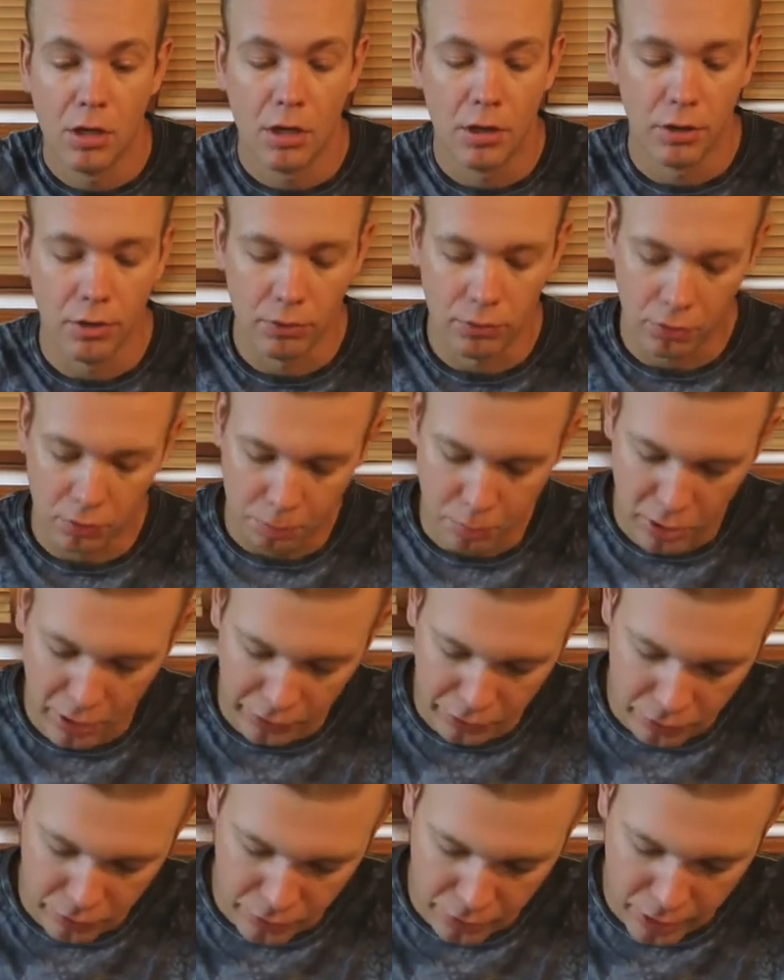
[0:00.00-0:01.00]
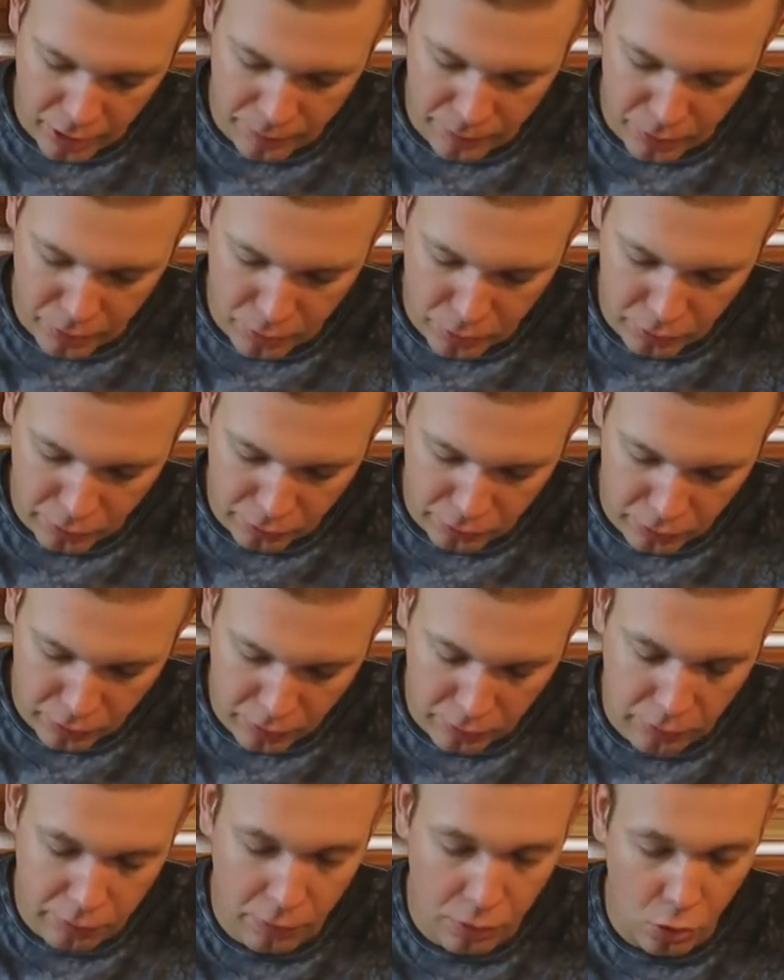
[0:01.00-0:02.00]
This is a suppressor that I've owned
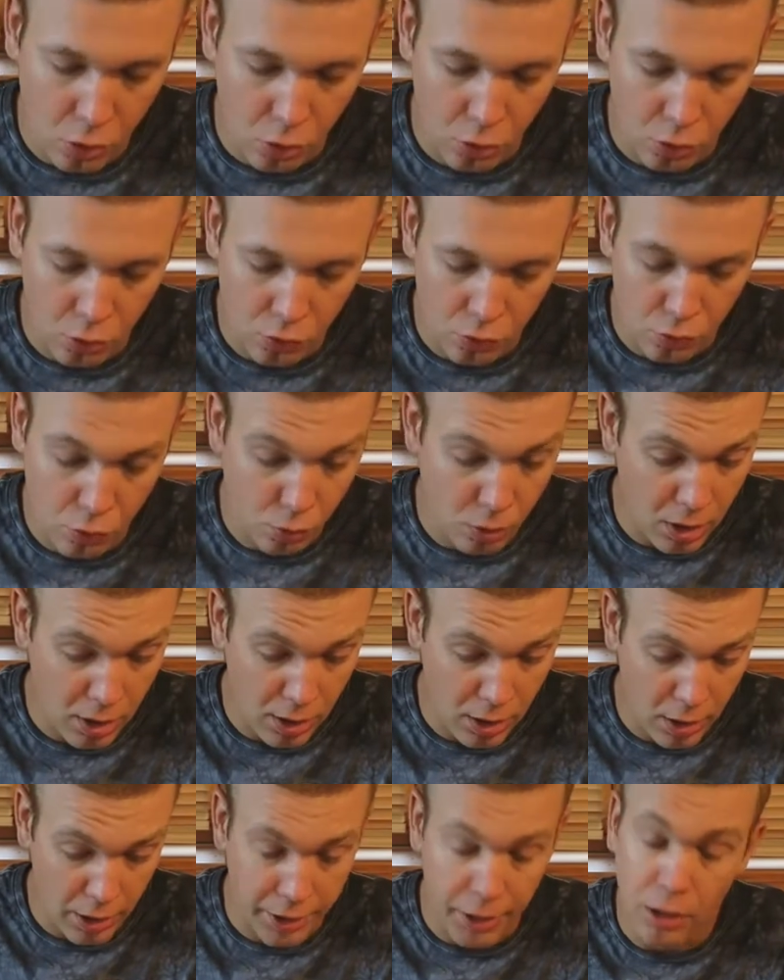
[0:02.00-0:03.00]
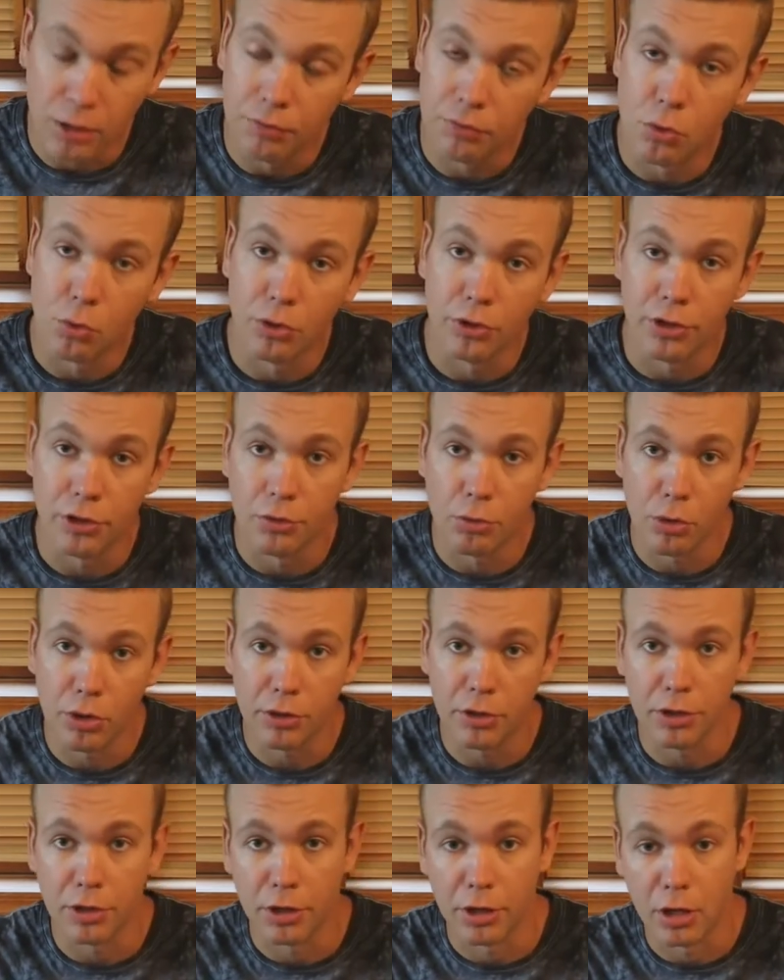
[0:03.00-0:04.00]
since July of
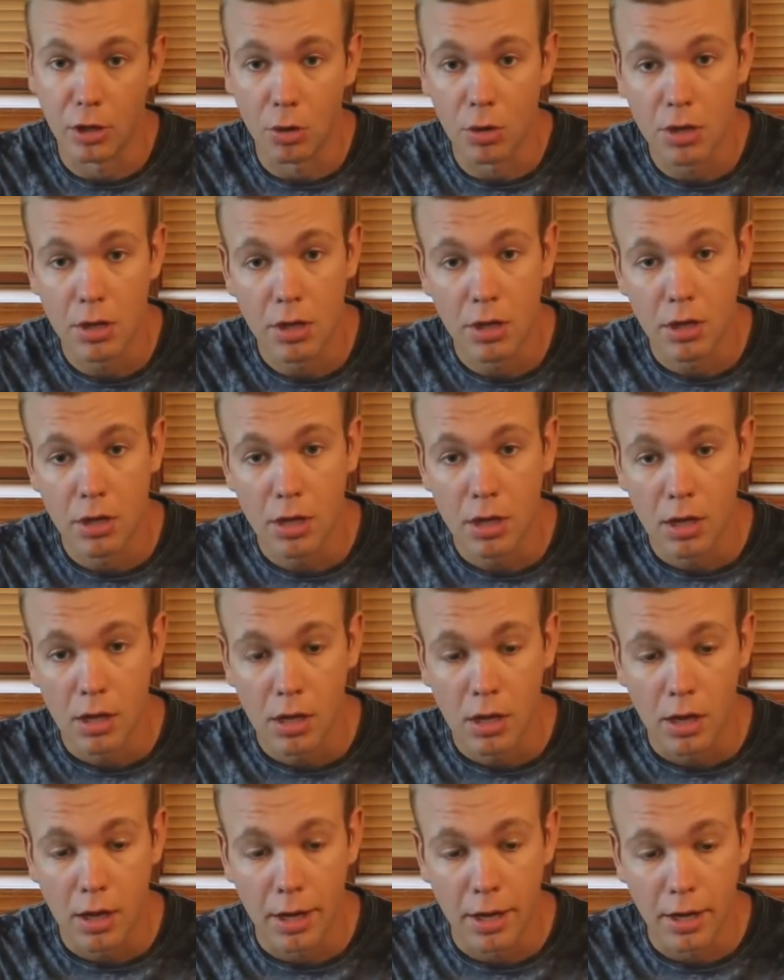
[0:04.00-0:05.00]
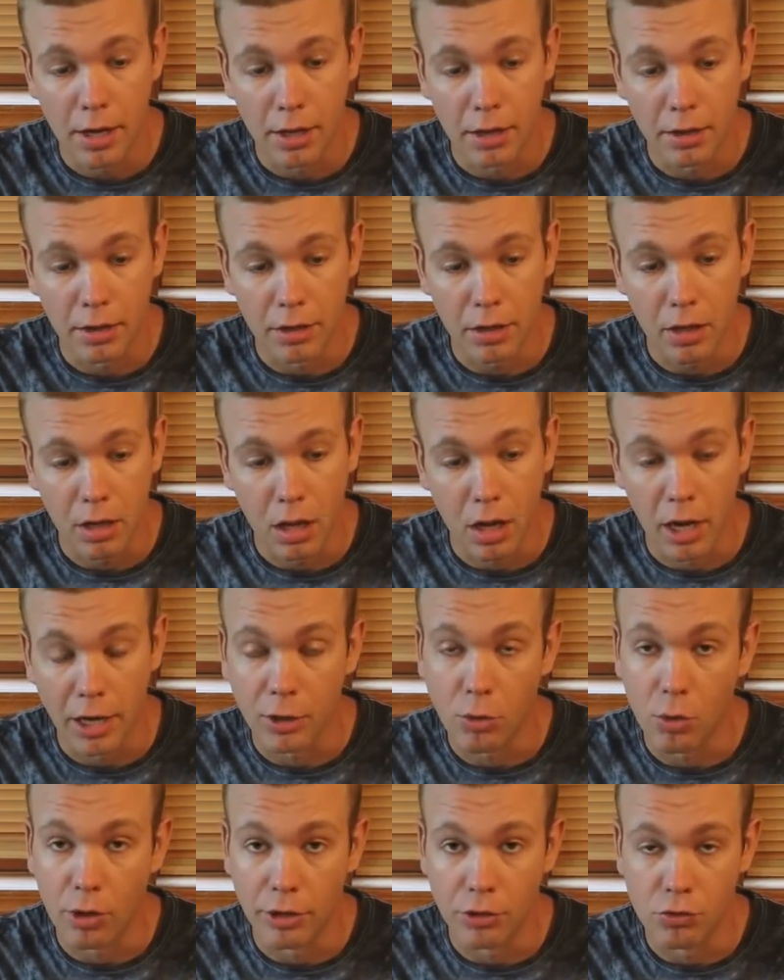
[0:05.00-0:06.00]
2020 now, and I
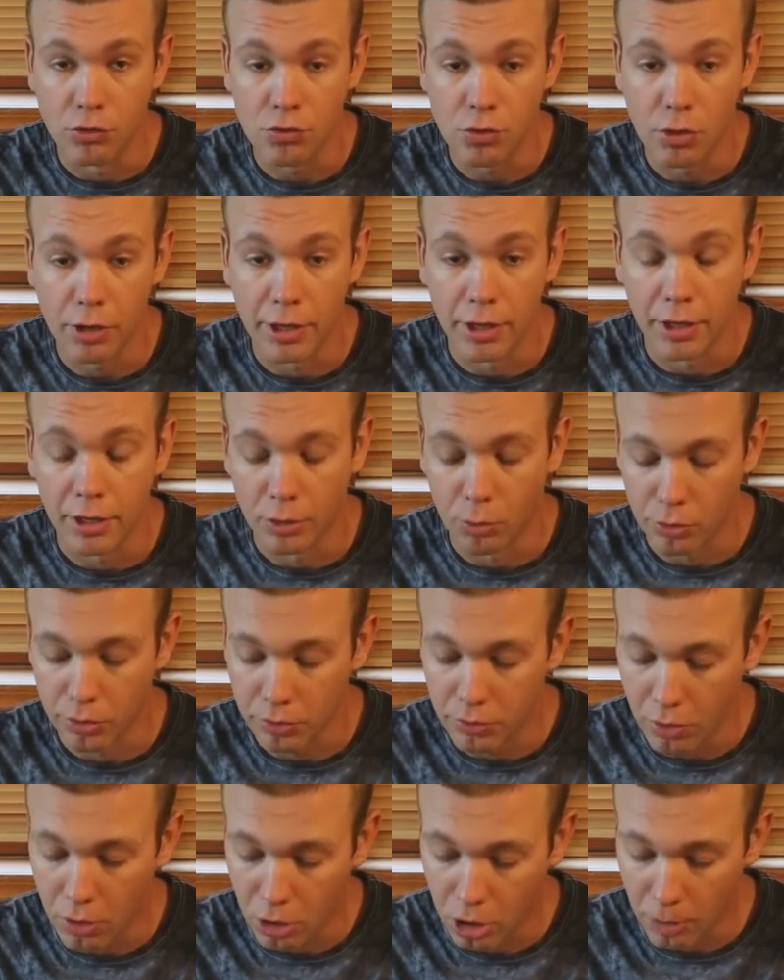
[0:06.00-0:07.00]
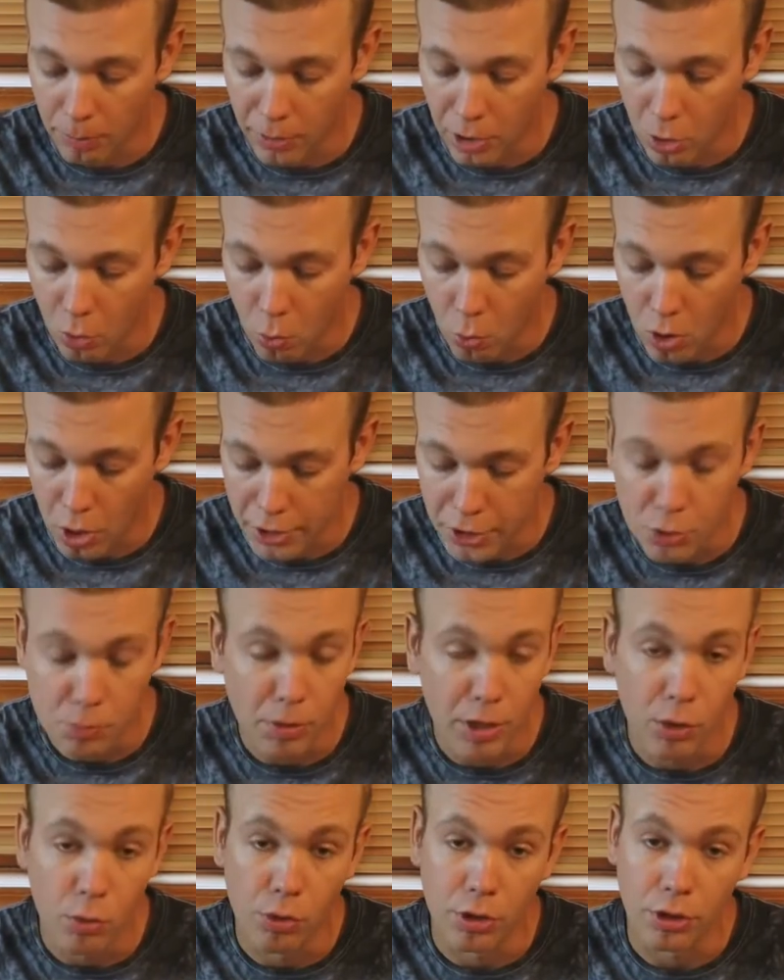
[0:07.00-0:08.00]
quite enjoy it, and I want to talk about why you
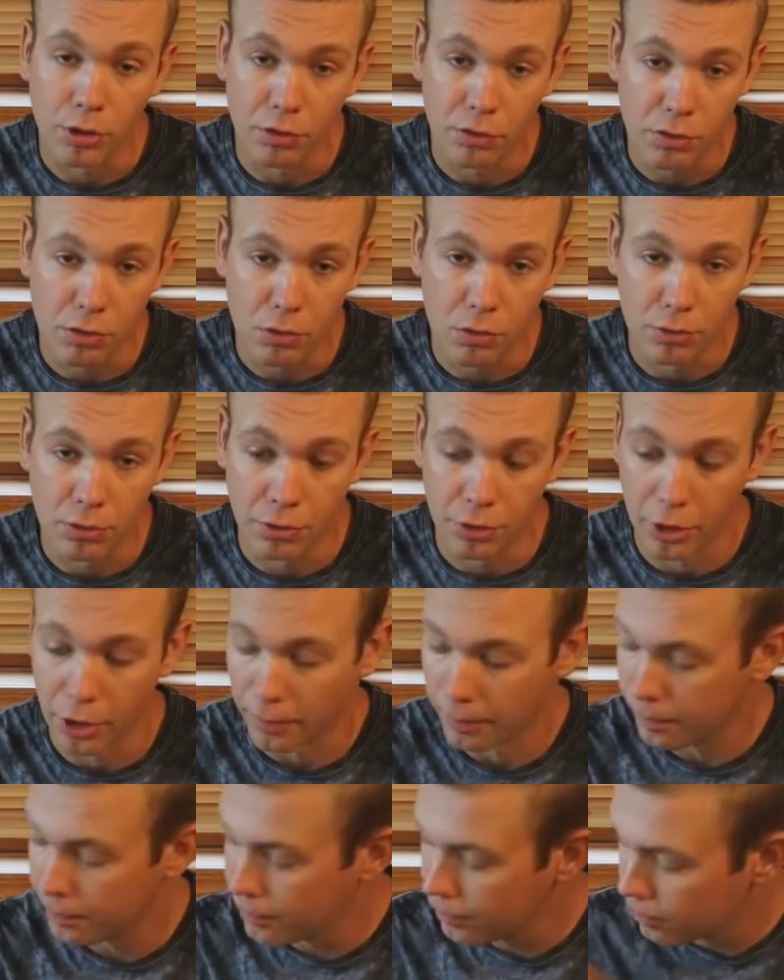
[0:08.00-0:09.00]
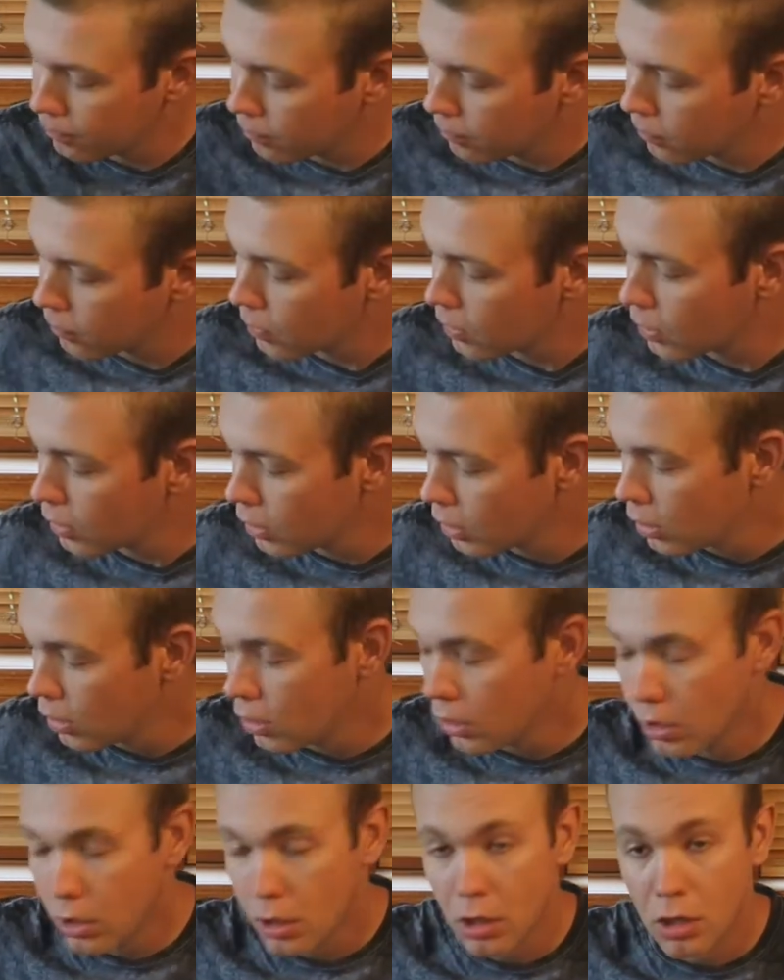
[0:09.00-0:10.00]
might want to consider it today.
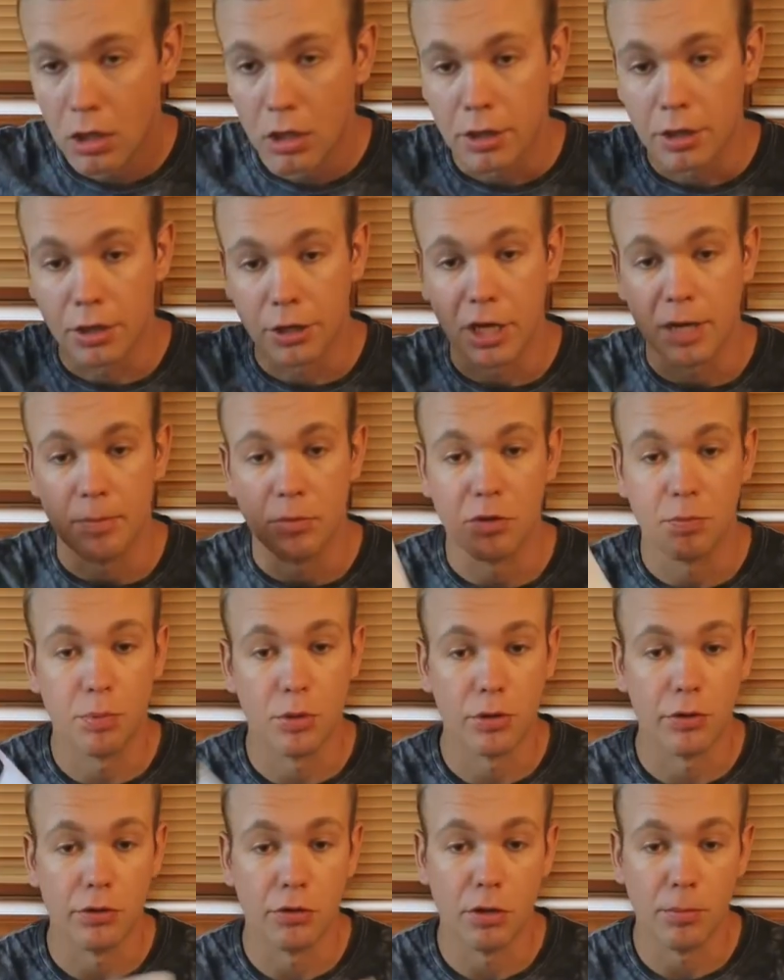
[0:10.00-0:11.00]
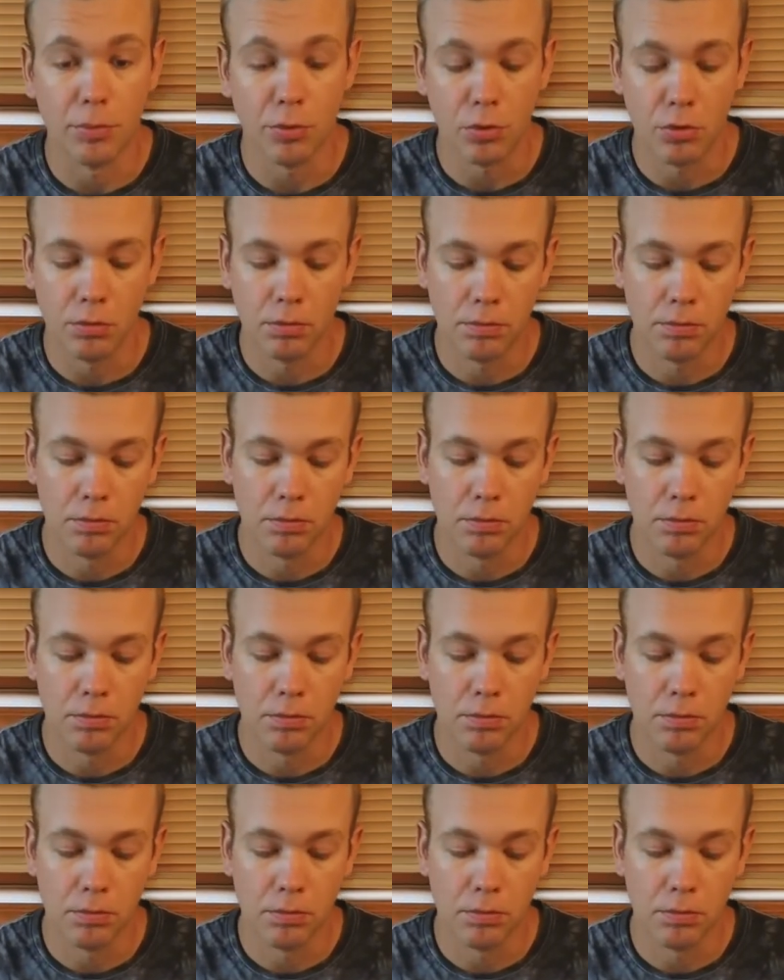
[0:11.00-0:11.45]
I'm going to keep this pretty simple.